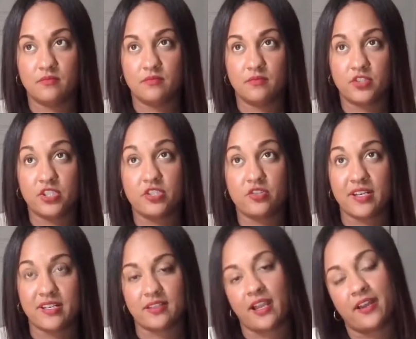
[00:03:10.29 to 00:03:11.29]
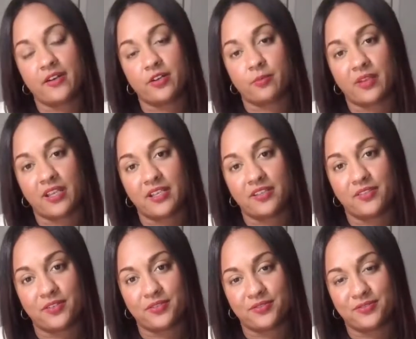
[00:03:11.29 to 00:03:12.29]
She drinks to hide her pain,
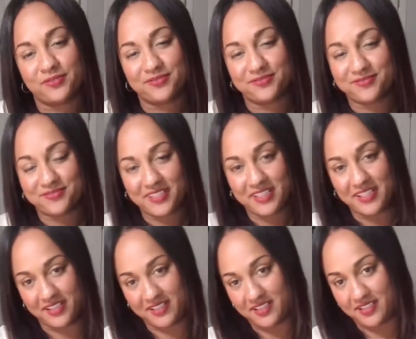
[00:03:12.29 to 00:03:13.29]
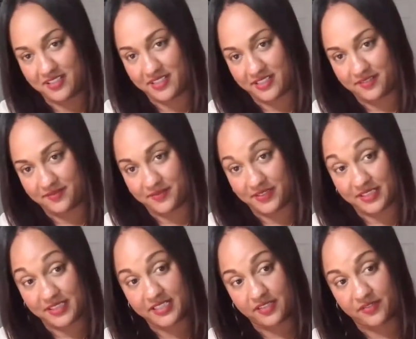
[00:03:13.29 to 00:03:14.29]
though. Now, the
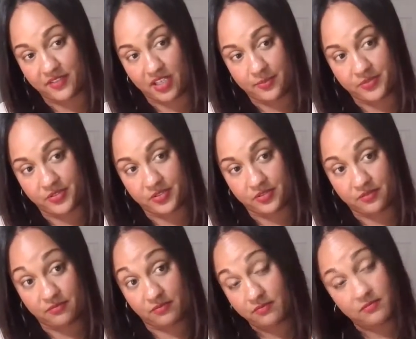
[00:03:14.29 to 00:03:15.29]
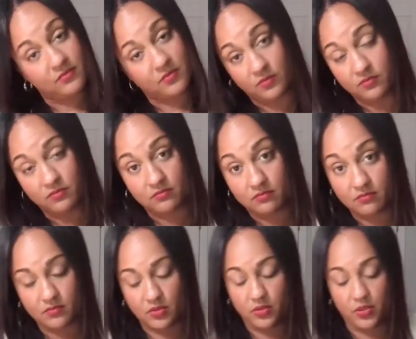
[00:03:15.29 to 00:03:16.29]
Six of Cups.
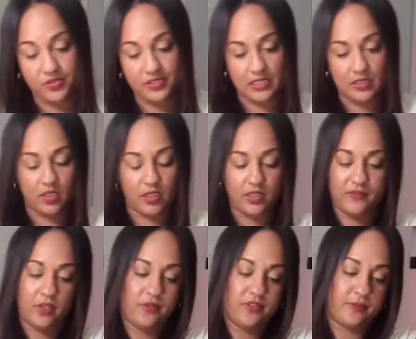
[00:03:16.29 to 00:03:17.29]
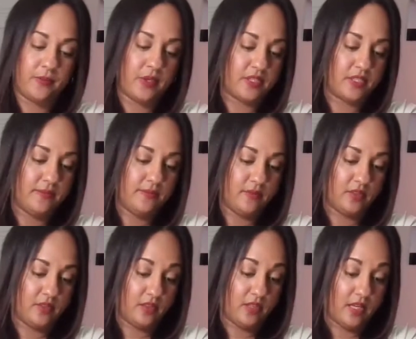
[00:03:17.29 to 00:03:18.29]
Who knows how long you've known this
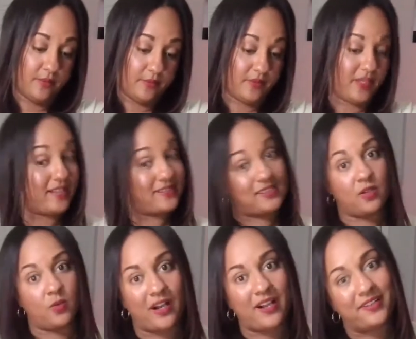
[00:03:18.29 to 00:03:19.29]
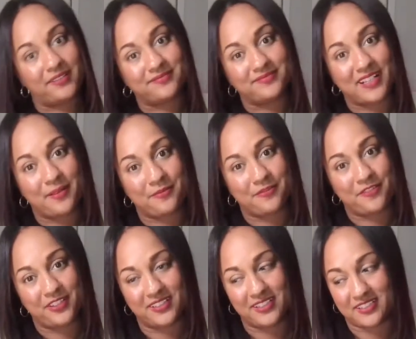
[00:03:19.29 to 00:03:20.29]
person? I'm guessing a while. I'm
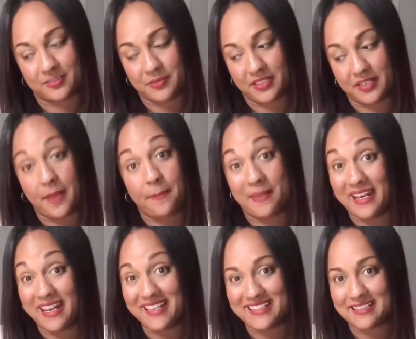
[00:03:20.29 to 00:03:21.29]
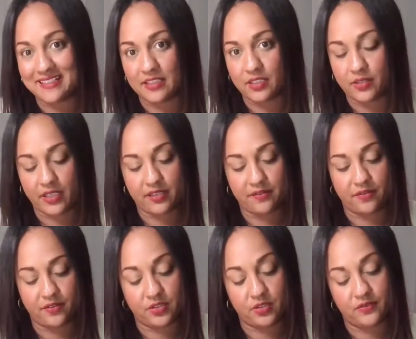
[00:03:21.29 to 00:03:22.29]
feeling it's been a minute, okay, for
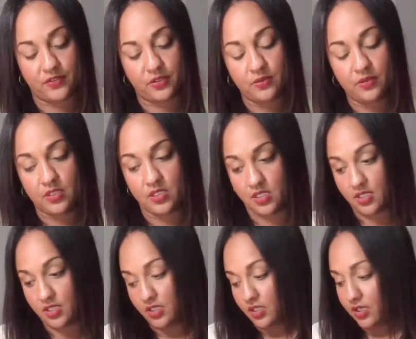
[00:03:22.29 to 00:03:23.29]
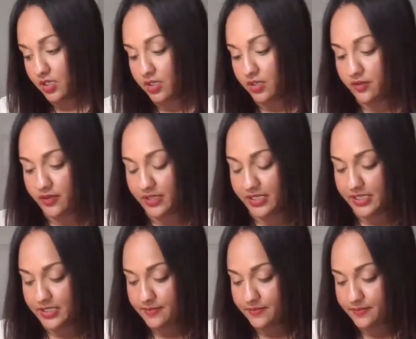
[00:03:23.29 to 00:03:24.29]
the two of you.
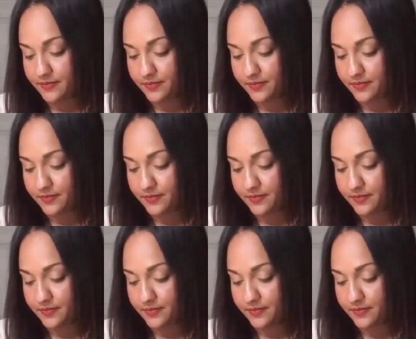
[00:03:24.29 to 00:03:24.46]
Alrighty.